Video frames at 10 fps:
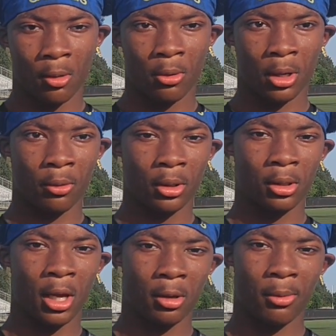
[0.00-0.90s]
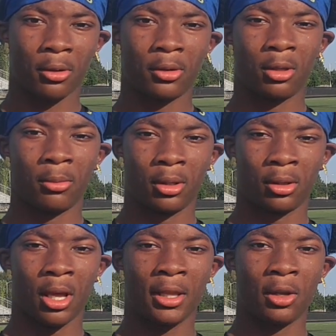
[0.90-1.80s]
What I really like about them
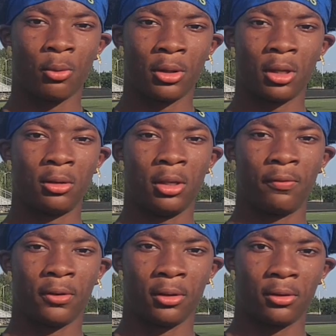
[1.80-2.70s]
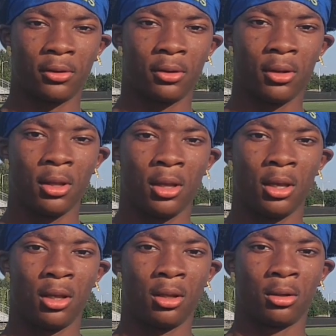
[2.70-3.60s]
is how they run their defense,
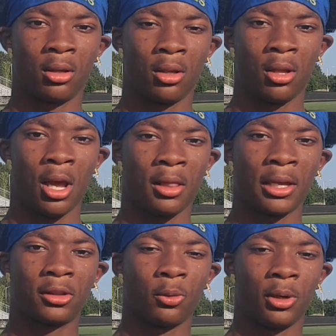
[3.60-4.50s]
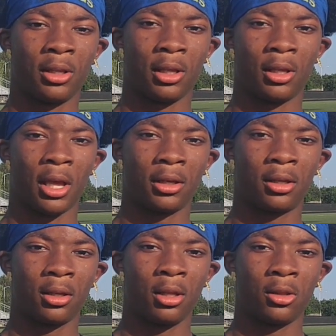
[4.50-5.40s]
and I like the way they, like,
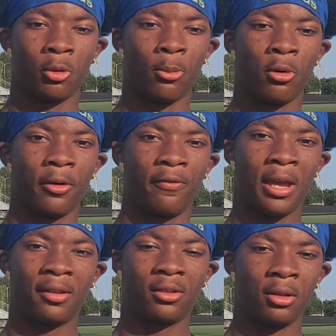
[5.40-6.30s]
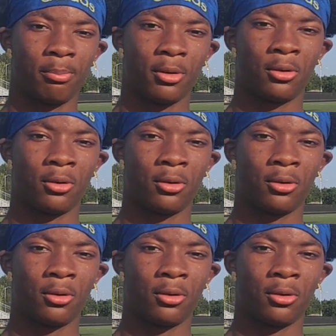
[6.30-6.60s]
they're more fast tempo.